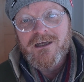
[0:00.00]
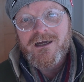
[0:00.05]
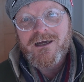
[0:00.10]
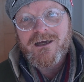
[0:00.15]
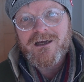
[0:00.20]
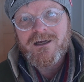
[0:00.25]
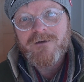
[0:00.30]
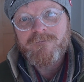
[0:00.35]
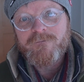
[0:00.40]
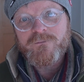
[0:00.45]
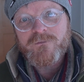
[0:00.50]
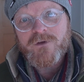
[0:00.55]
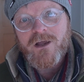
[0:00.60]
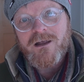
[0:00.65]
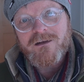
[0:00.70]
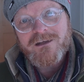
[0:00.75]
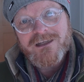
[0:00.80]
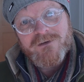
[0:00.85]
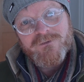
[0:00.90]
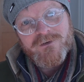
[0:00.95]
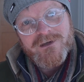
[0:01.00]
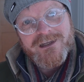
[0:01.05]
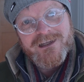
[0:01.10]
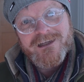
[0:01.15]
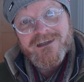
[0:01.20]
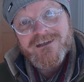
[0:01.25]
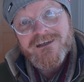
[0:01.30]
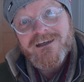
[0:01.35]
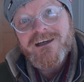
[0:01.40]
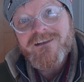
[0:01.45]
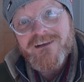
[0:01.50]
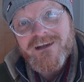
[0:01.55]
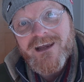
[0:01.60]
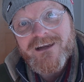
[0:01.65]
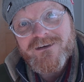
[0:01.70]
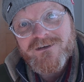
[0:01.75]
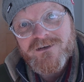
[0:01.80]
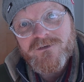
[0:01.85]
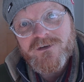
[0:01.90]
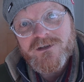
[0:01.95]
I'll leave a link at the
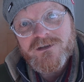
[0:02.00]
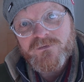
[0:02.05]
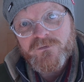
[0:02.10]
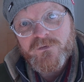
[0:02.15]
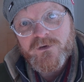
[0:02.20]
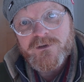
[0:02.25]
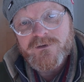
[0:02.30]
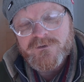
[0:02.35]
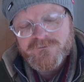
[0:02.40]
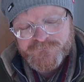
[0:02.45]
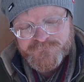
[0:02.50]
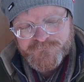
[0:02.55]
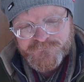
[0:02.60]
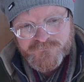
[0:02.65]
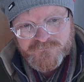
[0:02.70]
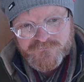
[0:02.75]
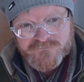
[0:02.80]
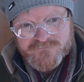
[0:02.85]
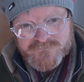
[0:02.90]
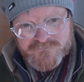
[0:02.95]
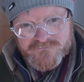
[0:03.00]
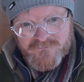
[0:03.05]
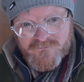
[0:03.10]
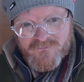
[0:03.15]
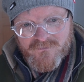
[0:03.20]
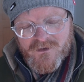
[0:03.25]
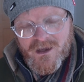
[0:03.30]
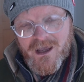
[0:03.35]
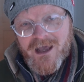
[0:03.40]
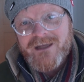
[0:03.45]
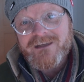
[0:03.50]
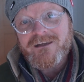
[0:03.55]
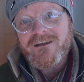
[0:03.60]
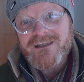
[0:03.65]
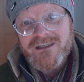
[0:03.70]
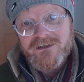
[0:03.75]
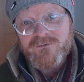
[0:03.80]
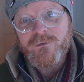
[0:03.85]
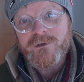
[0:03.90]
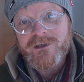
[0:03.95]
end of this film, and I'll
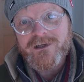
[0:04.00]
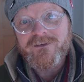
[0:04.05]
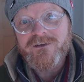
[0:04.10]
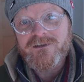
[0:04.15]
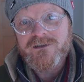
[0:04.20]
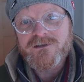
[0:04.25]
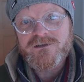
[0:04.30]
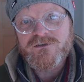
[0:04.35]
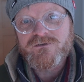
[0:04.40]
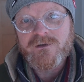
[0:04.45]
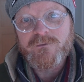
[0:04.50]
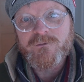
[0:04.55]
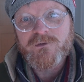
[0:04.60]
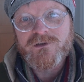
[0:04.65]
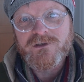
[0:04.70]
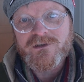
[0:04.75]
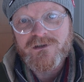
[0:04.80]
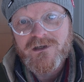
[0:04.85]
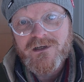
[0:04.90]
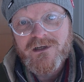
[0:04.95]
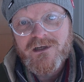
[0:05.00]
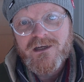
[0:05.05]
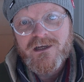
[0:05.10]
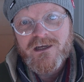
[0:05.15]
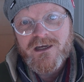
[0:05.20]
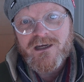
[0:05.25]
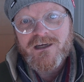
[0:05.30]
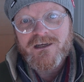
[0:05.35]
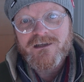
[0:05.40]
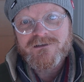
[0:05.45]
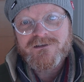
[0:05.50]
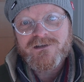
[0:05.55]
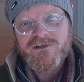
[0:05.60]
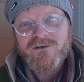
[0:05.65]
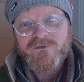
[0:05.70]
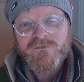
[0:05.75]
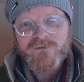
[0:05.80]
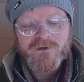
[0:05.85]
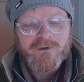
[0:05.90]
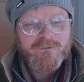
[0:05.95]
leave one in the description to
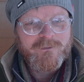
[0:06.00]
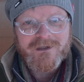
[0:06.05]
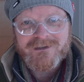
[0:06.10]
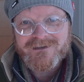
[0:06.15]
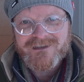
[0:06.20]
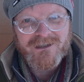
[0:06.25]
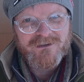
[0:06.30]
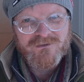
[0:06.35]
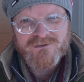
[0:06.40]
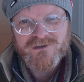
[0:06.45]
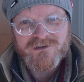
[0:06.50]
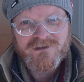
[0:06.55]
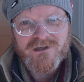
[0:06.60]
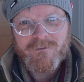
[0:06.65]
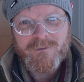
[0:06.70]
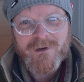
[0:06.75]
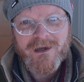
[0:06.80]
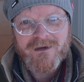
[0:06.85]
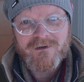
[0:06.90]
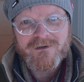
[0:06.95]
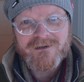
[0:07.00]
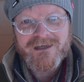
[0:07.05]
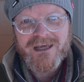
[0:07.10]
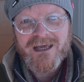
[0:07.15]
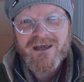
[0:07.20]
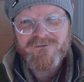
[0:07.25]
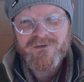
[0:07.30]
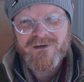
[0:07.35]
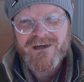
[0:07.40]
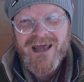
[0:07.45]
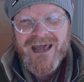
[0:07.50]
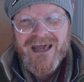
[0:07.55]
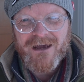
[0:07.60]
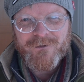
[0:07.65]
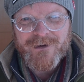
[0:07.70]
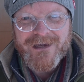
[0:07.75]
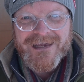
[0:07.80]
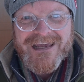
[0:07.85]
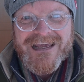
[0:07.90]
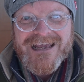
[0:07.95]
the film that tells you about Kev and
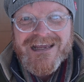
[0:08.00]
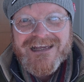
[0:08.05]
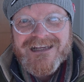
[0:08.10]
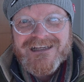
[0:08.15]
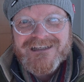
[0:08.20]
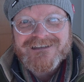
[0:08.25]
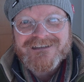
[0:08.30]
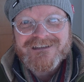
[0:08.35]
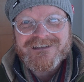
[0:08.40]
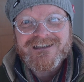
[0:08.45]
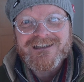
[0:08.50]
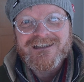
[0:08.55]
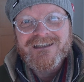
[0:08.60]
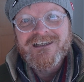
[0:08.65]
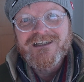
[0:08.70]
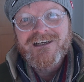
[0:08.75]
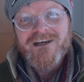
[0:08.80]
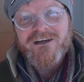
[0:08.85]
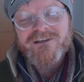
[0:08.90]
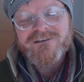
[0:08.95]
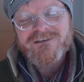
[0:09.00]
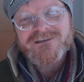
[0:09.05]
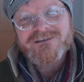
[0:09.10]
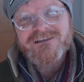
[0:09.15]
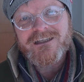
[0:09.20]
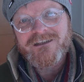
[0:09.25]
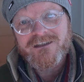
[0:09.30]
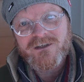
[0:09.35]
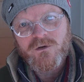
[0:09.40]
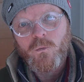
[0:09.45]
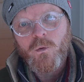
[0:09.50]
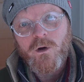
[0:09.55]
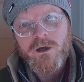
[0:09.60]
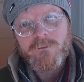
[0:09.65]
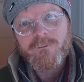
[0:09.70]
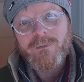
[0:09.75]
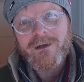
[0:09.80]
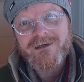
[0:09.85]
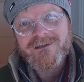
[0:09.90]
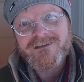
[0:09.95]
how easy understanding
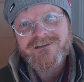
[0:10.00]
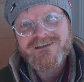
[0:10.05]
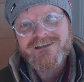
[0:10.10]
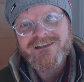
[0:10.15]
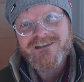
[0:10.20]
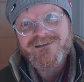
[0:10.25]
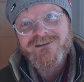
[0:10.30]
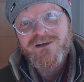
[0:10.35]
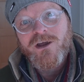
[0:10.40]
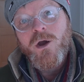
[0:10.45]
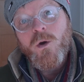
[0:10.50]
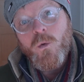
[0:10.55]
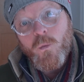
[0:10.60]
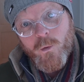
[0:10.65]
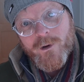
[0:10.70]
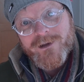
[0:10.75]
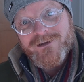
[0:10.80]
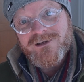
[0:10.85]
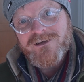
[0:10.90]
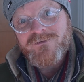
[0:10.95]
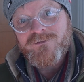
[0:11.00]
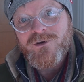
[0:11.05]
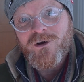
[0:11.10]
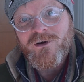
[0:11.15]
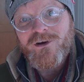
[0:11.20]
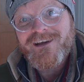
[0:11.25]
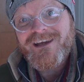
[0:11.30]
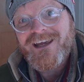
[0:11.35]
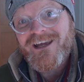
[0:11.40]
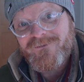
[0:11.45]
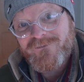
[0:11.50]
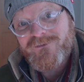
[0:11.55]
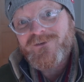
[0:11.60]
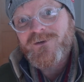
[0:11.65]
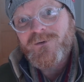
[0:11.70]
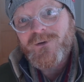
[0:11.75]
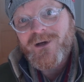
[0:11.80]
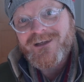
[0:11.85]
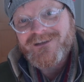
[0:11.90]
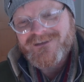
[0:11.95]
white balance is when you've got Kev
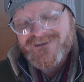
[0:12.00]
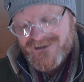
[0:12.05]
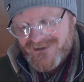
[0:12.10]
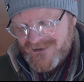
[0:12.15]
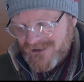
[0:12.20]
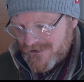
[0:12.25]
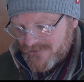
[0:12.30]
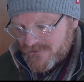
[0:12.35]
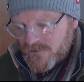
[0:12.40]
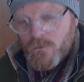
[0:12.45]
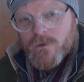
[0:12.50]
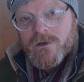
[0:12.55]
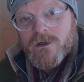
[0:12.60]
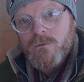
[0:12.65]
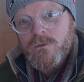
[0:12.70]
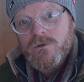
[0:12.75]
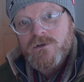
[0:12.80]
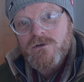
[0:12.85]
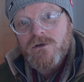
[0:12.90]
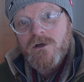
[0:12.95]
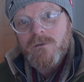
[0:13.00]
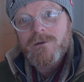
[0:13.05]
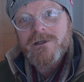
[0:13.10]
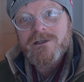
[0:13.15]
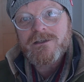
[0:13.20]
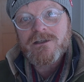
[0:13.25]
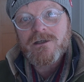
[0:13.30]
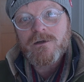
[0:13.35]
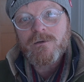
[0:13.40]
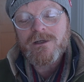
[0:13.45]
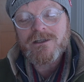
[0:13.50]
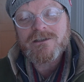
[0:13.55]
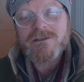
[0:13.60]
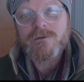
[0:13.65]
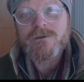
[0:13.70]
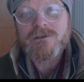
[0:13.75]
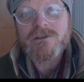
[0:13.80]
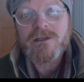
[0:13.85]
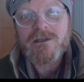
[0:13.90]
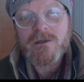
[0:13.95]
to ask. So what I would normally do is I
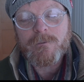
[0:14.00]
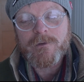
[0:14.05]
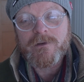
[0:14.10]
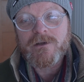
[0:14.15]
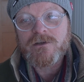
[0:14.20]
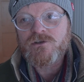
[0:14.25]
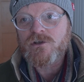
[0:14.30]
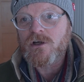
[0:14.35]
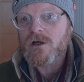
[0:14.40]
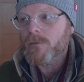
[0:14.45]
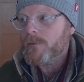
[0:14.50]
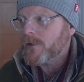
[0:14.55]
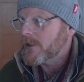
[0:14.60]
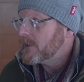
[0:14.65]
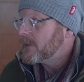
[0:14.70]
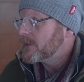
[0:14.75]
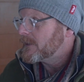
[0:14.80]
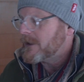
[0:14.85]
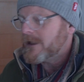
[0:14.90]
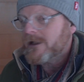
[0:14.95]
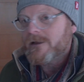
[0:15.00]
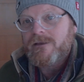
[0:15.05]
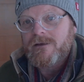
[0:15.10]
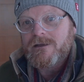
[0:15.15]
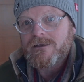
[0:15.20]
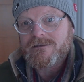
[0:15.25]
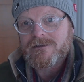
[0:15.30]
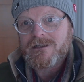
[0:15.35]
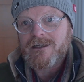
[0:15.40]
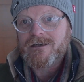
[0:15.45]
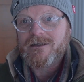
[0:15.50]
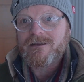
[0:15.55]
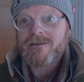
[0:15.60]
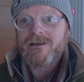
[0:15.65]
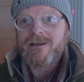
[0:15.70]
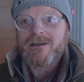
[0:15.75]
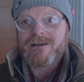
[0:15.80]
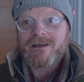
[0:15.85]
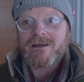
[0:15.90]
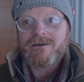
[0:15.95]
would turn up at the job like this and I'd
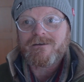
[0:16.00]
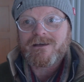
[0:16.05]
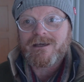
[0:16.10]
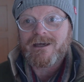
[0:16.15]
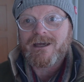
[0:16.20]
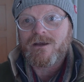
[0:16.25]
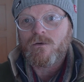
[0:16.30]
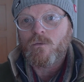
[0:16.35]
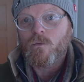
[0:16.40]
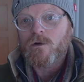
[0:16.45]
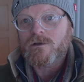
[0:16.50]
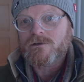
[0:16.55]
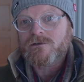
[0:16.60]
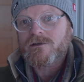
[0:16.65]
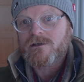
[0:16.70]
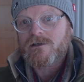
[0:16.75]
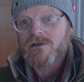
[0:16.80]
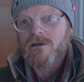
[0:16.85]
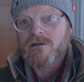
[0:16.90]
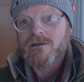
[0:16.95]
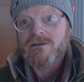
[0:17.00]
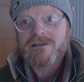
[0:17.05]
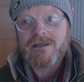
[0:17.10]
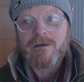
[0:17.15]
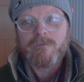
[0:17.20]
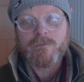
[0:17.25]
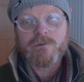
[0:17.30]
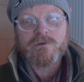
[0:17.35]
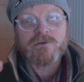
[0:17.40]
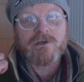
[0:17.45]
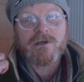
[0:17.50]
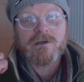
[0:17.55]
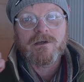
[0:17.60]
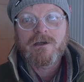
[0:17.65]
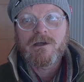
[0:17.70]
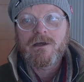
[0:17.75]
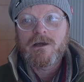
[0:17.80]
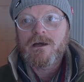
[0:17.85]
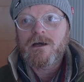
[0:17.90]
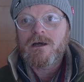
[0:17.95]
think, okay, what's the colour temperature
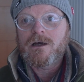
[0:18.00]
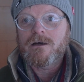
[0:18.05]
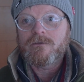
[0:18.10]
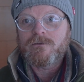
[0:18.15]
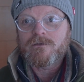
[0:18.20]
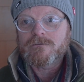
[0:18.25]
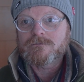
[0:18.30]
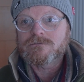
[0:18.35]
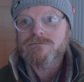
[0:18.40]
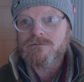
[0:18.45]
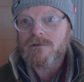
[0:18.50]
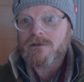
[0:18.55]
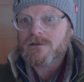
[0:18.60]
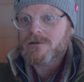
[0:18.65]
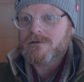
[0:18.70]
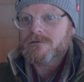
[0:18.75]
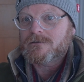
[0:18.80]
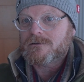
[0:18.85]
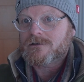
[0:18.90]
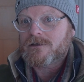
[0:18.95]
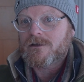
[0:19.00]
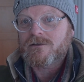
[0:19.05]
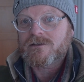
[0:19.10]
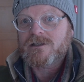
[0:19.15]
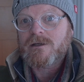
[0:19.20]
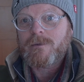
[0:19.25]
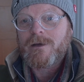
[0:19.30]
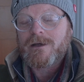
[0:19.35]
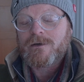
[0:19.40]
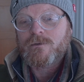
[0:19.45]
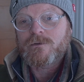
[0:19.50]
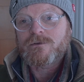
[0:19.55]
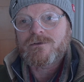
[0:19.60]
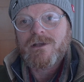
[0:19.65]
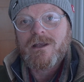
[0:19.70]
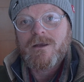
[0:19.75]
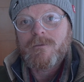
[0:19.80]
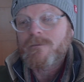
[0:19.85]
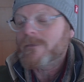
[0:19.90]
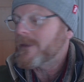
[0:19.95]
of, ooh, I can't see backwards,
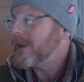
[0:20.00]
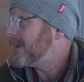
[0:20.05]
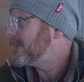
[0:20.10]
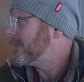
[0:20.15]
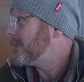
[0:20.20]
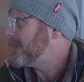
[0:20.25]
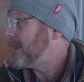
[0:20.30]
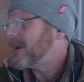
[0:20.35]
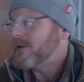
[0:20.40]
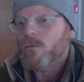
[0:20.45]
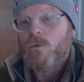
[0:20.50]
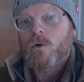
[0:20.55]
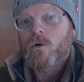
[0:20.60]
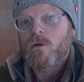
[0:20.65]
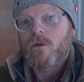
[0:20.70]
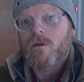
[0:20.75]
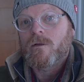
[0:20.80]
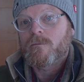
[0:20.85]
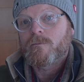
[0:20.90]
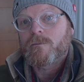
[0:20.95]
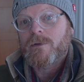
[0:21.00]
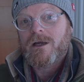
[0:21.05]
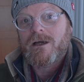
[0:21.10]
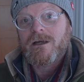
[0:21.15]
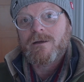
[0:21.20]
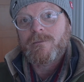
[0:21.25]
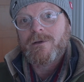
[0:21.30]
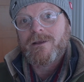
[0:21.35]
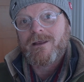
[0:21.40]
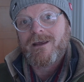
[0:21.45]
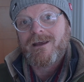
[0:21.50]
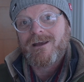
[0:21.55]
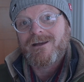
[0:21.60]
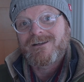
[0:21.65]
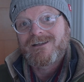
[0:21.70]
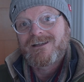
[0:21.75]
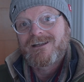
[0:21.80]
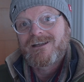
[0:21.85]
that wall behind me there.